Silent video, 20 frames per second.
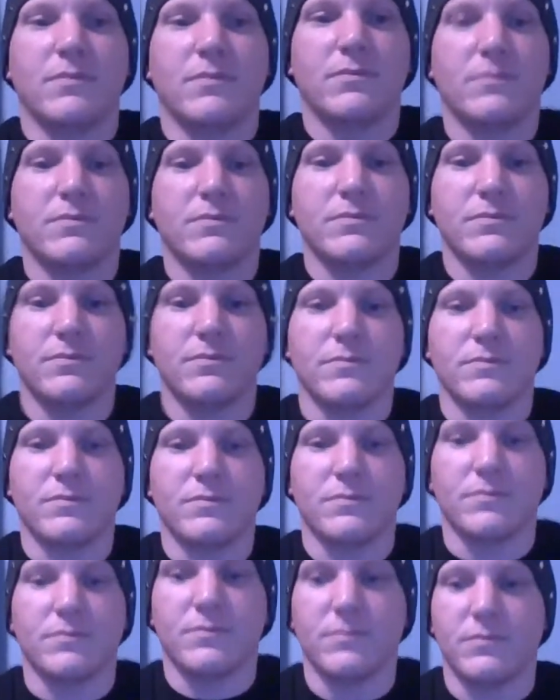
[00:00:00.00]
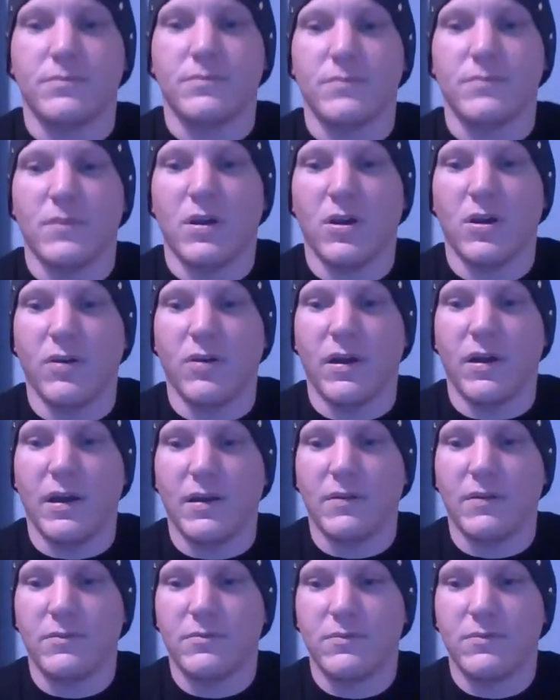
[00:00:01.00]
All
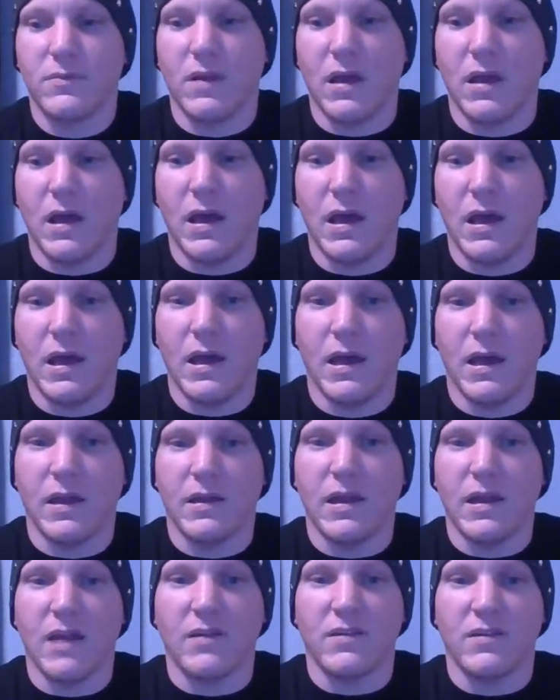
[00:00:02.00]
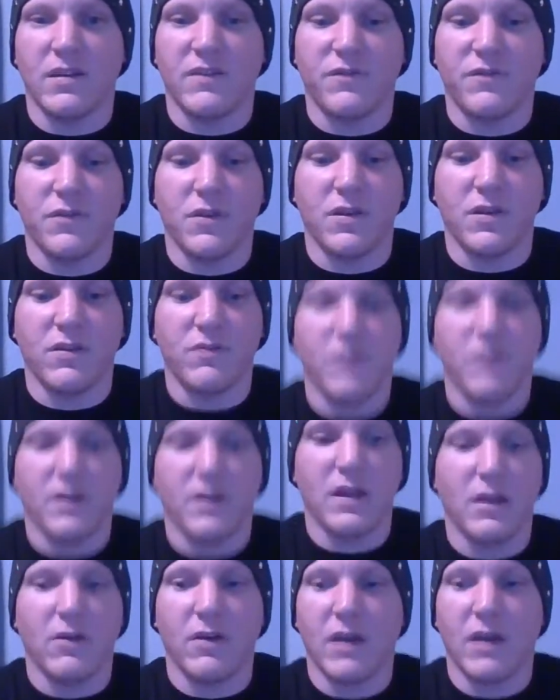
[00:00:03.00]
right. That's it for this
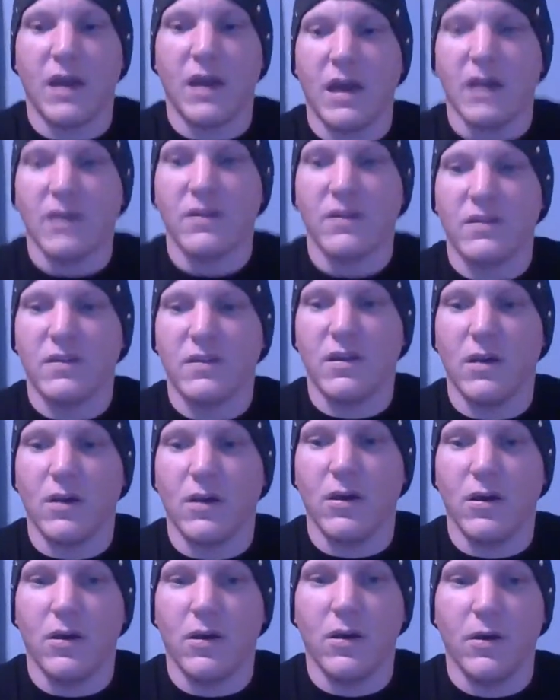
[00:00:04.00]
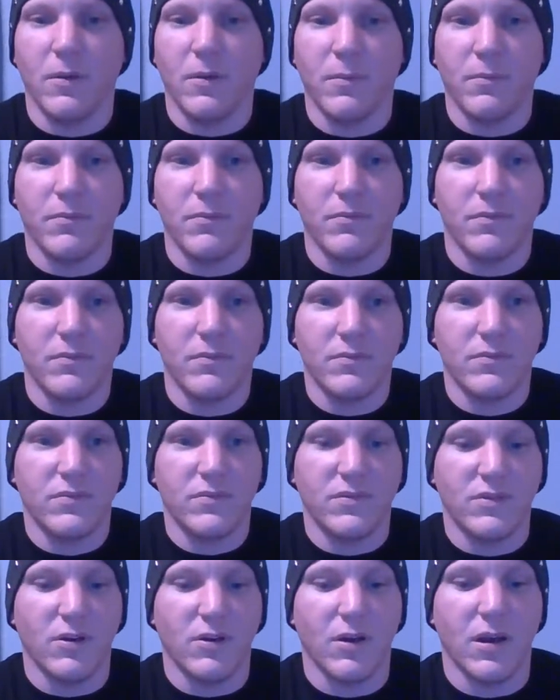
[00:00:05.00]
video, guys.
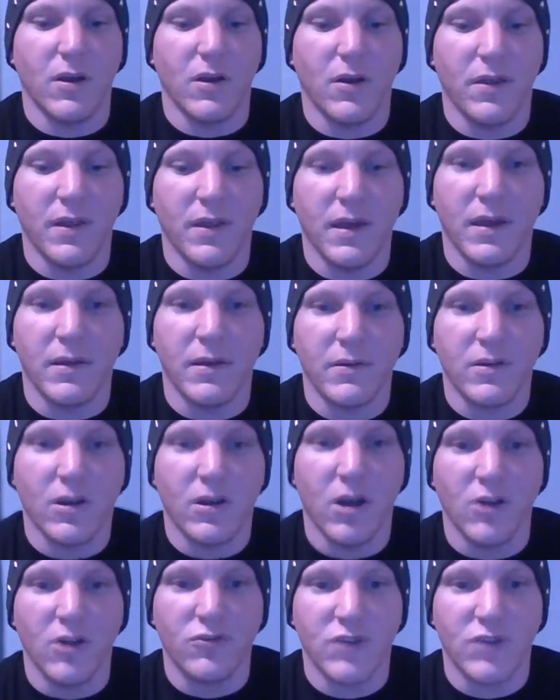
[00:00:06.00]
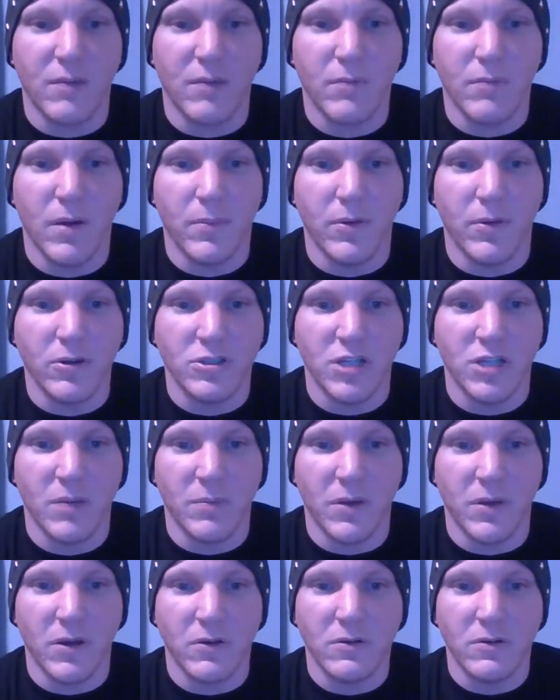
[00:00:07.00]
Sorry all that contract mumbo
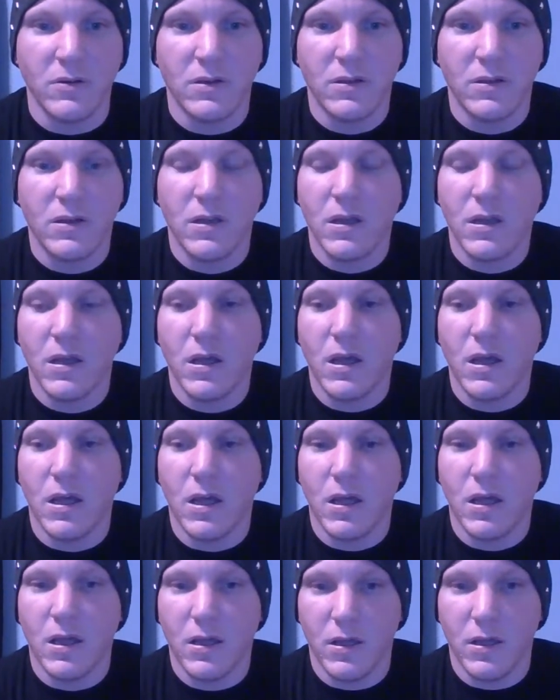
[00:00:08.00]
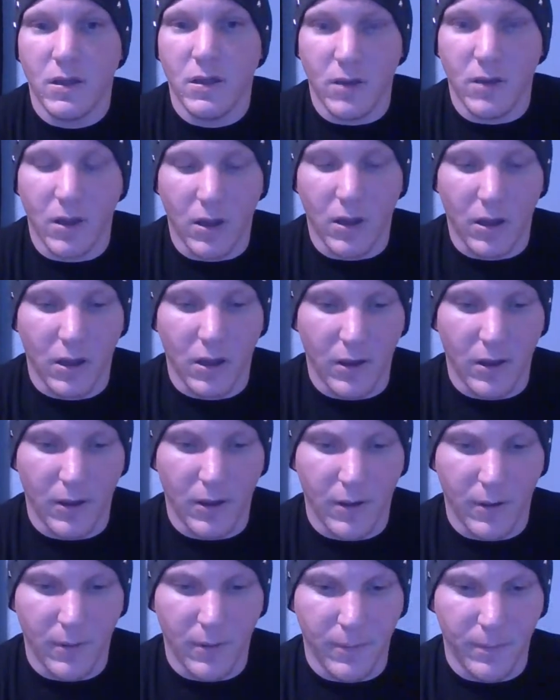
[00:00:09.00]
jumbo.
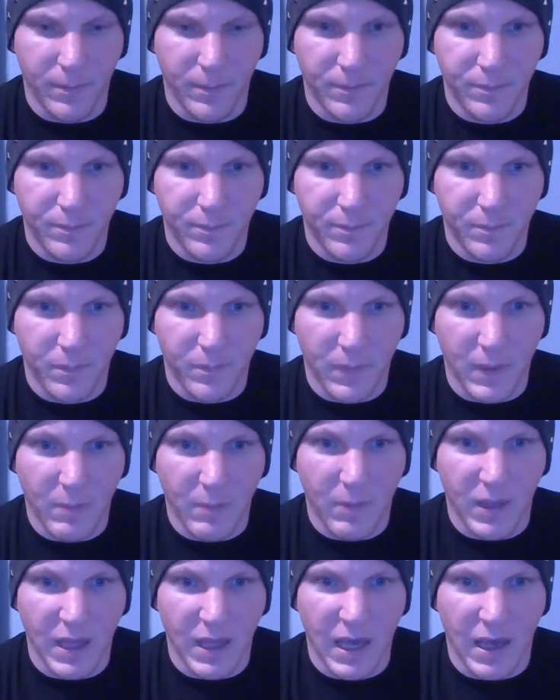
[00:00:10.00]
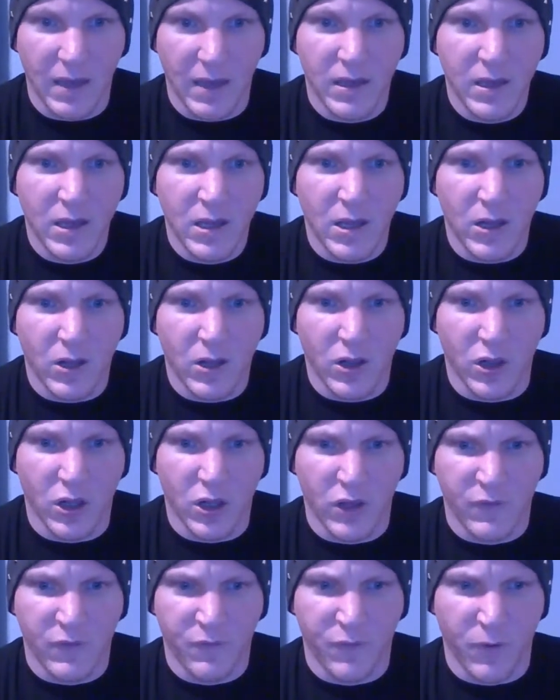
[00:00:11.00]
But yeah,
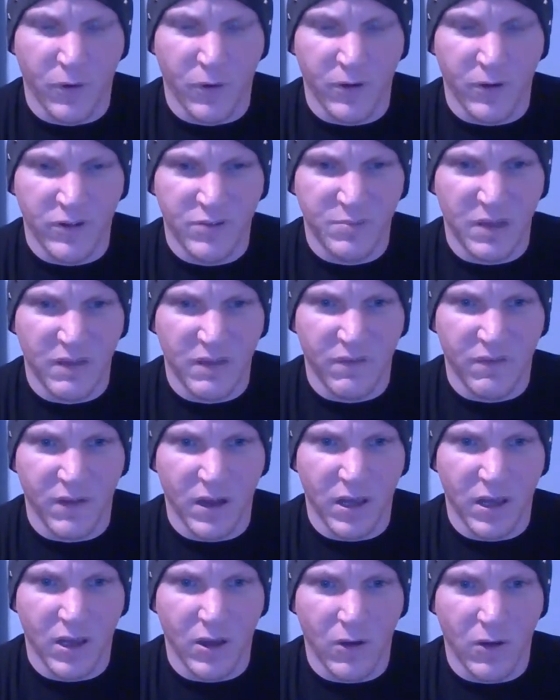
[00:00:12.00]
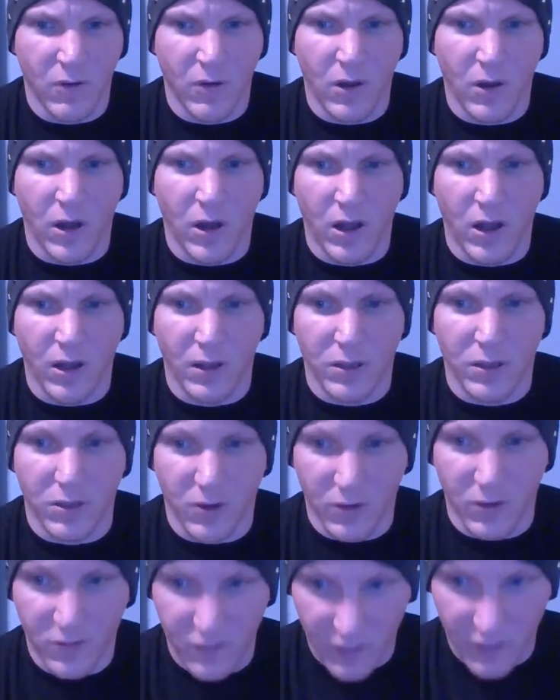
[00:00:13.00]
look forward to my video on
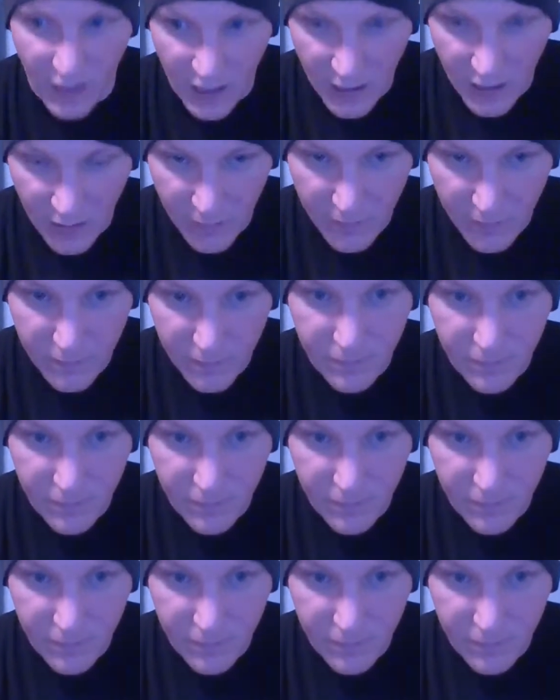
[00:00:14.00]
Thursday,